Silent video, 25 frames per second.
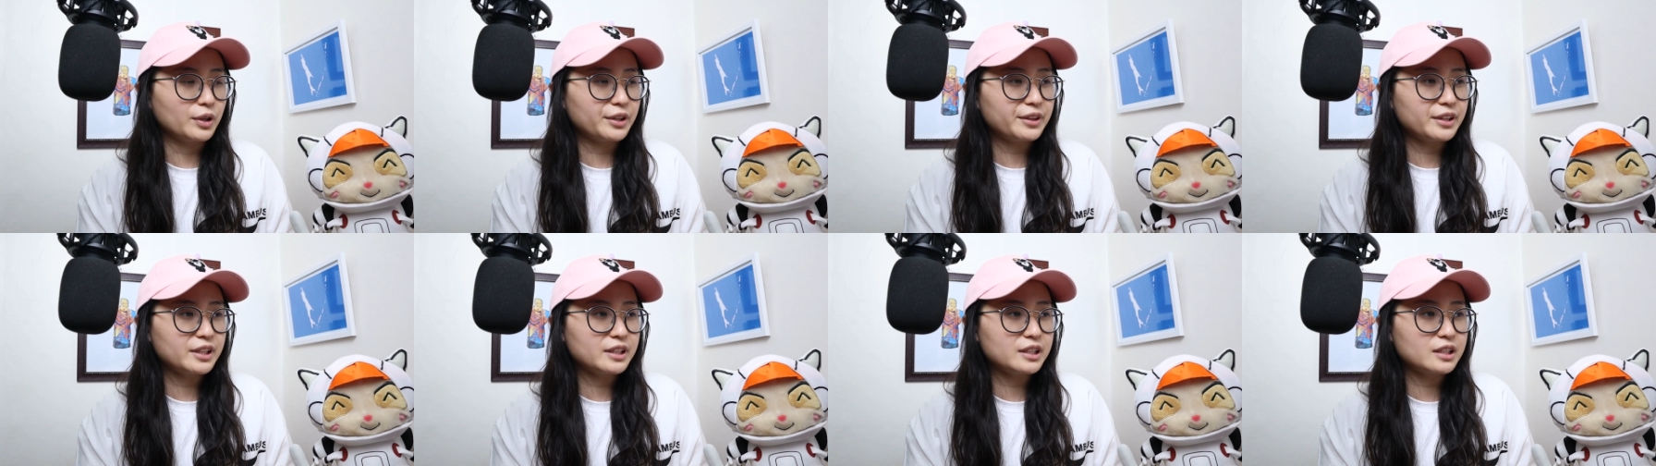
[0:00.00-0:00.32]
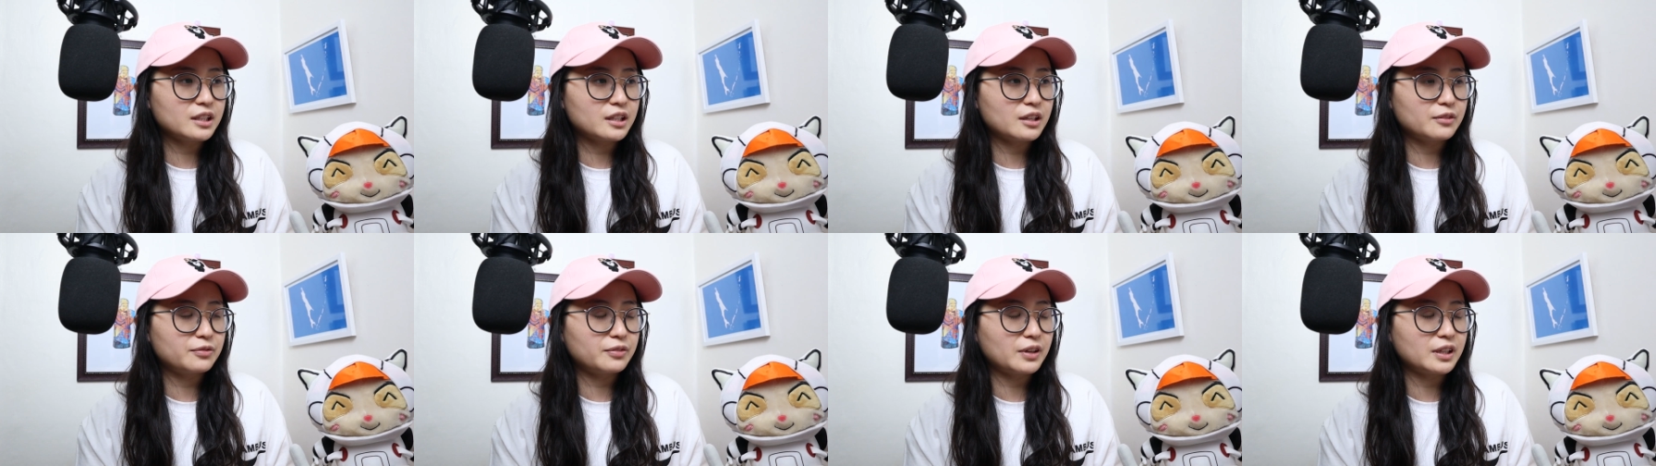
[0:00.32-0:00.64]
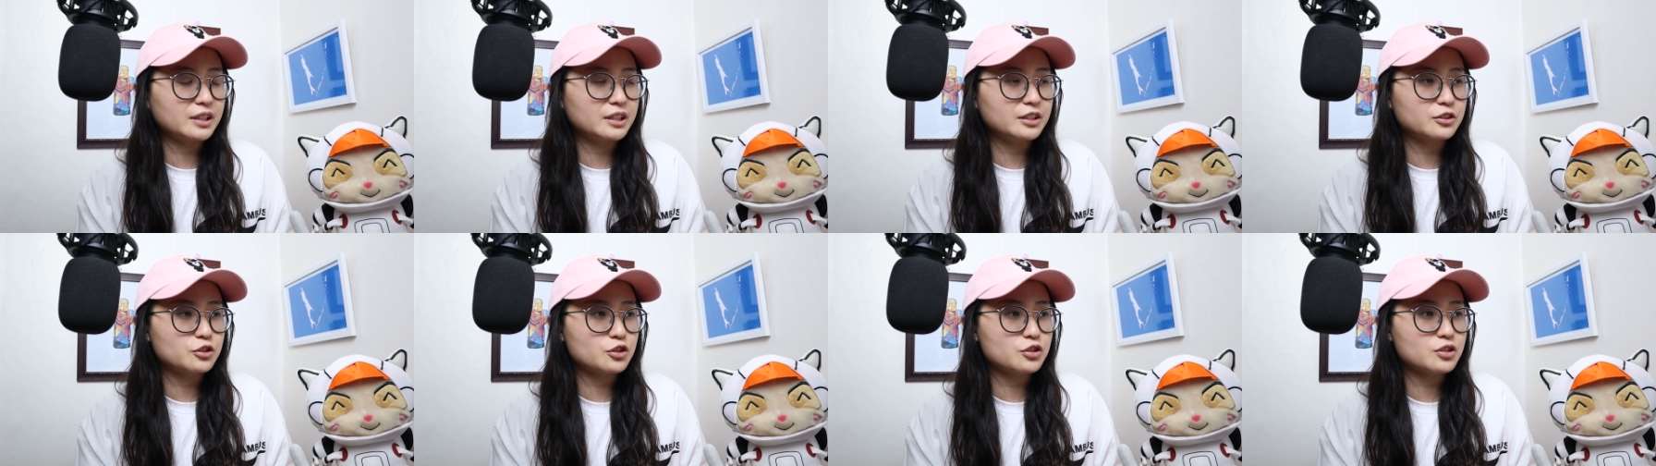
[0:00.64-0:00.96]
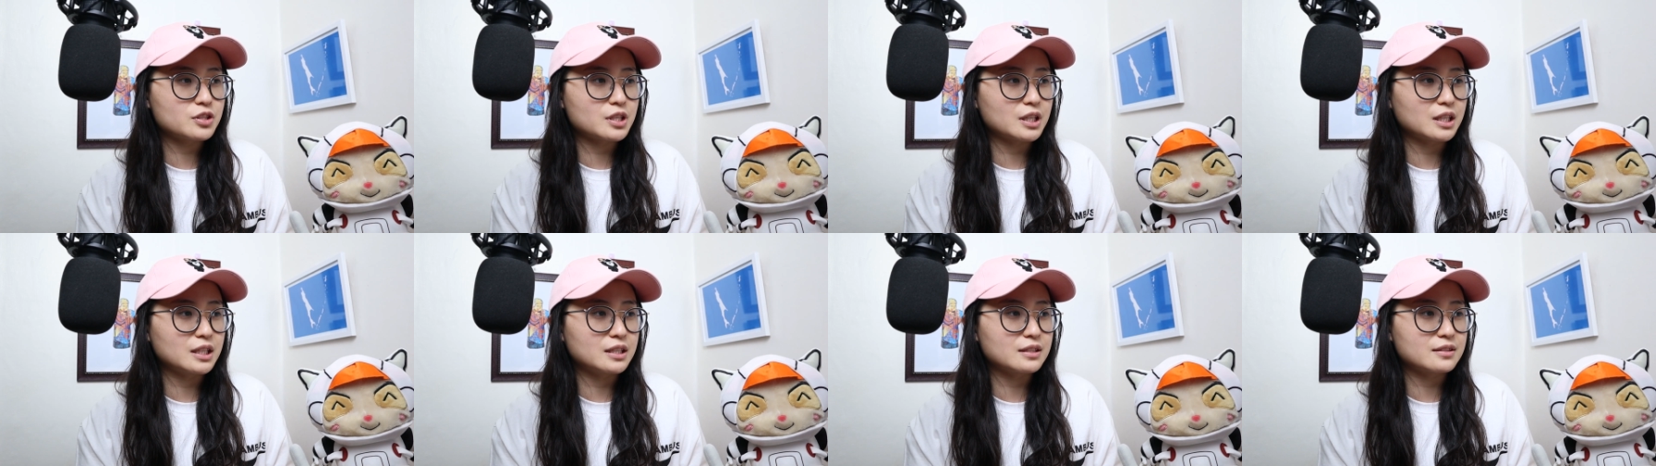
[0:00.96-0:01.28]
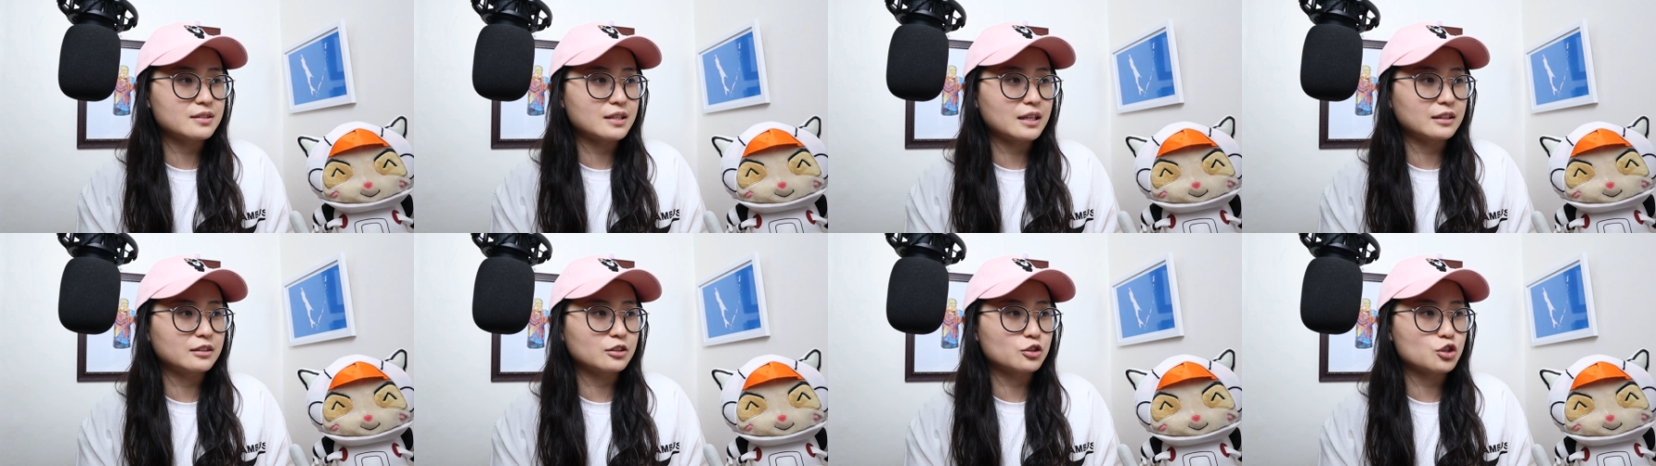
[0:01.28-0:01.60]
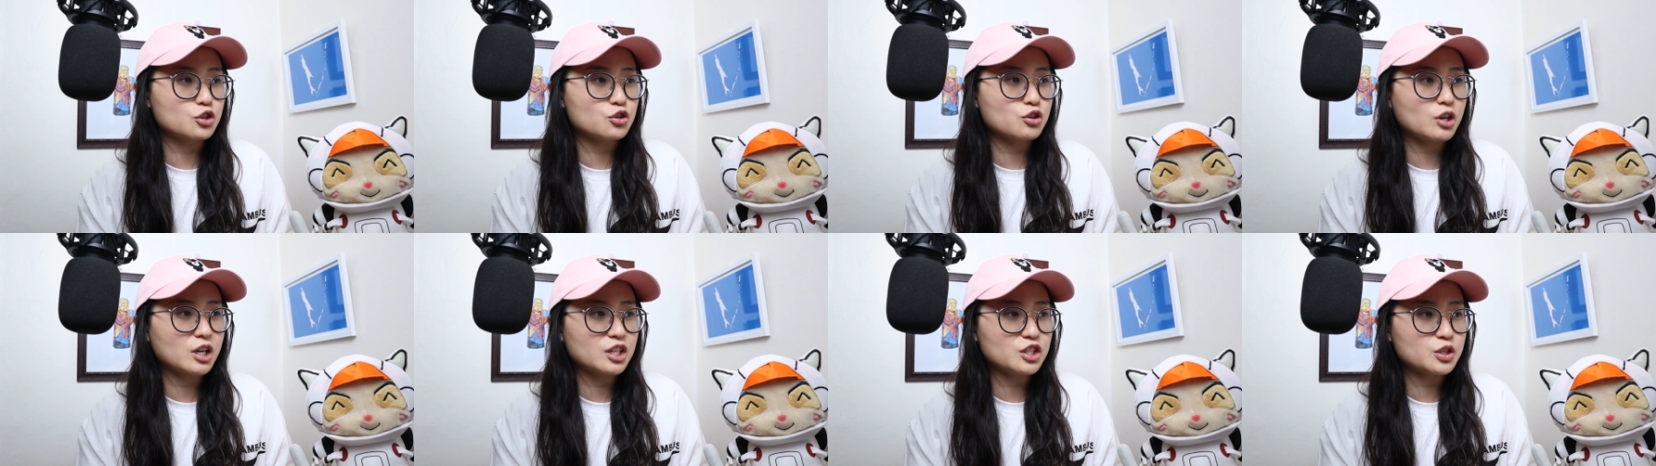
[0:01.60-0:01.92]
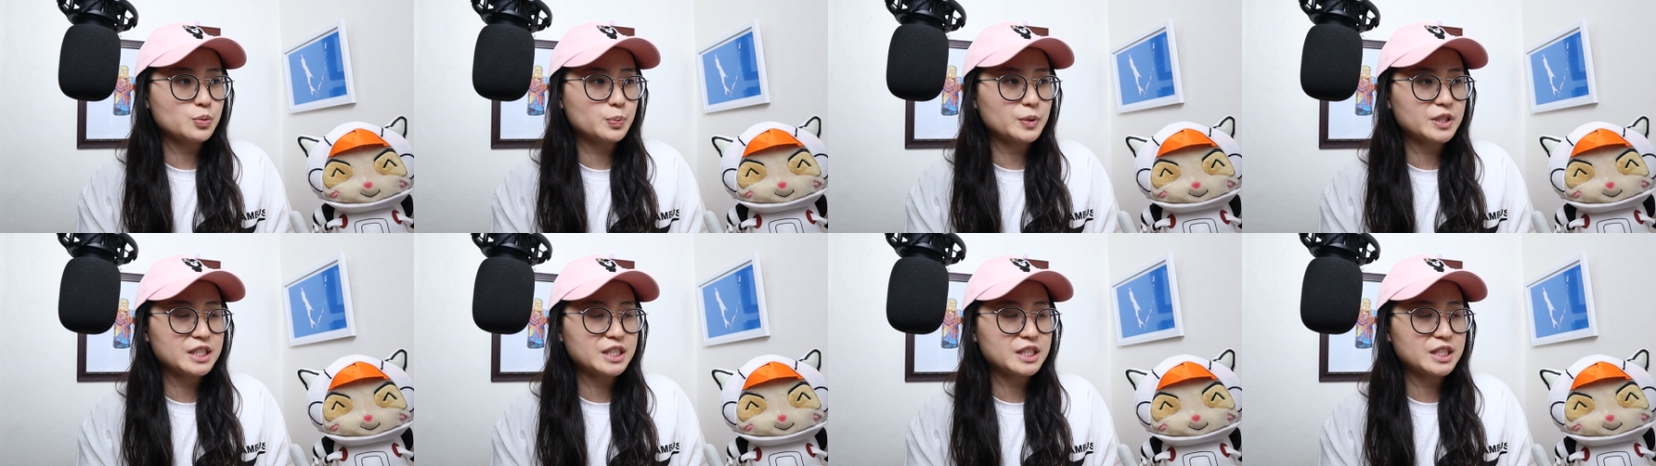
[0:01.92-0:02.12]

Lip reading: One thing that I find interesting is that the Shrine's